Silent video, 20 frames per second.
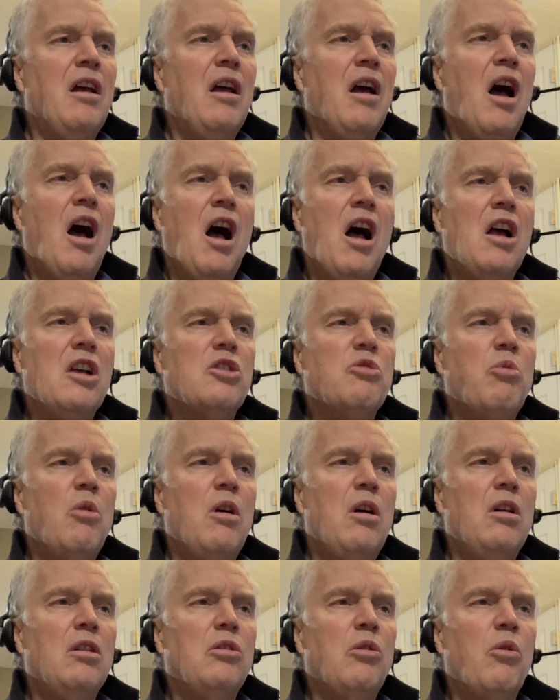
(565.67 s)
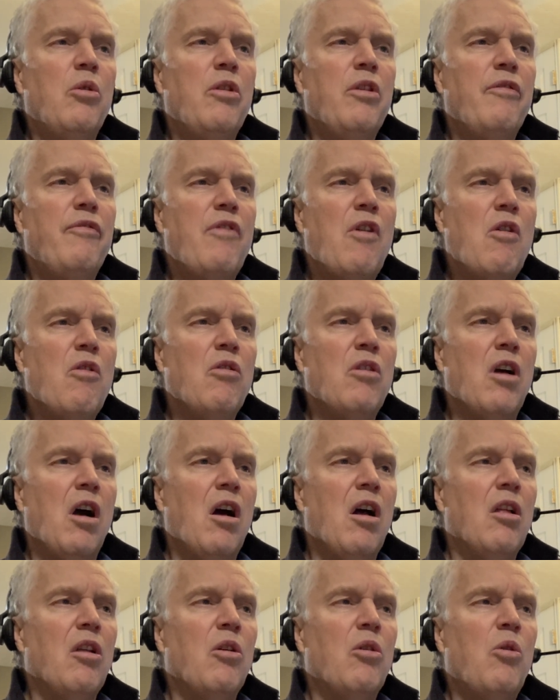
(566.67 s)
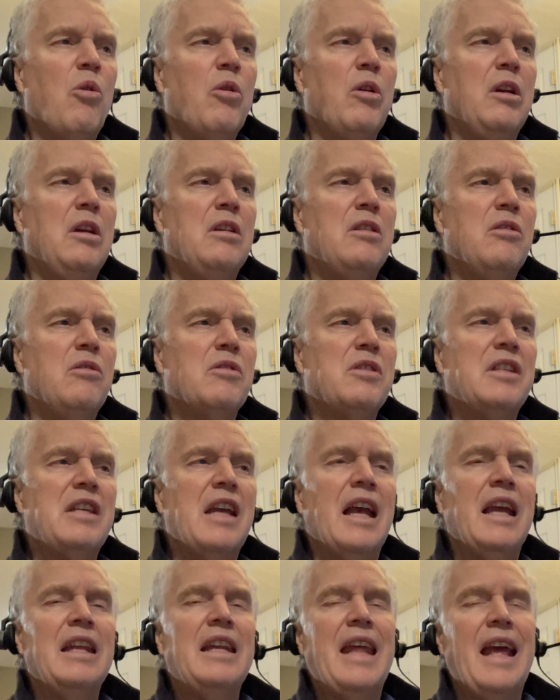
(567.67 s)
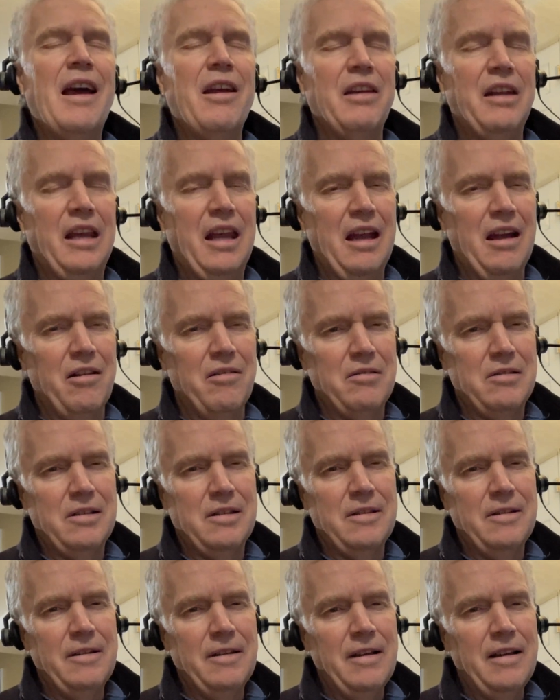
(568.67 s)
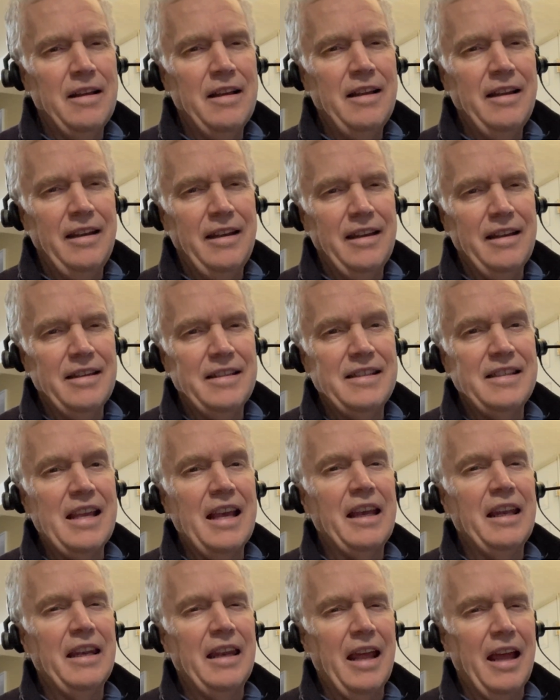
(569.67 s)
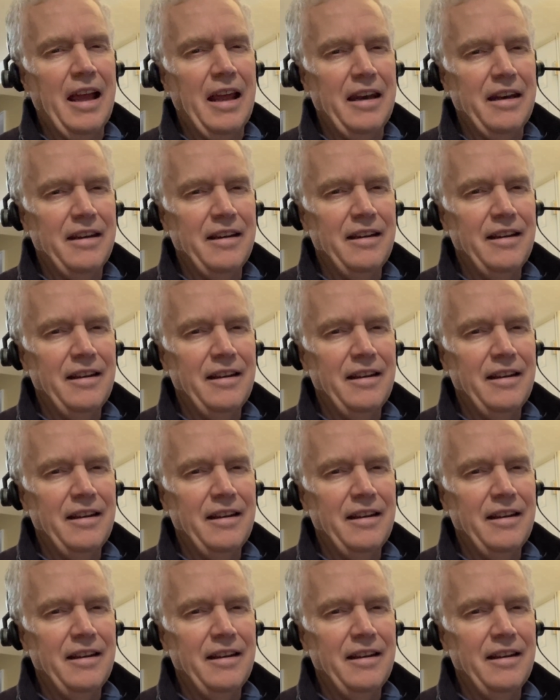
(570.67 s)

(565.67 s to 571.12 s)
Oswald or the phone call, according to secondhand accounts. Secondhand.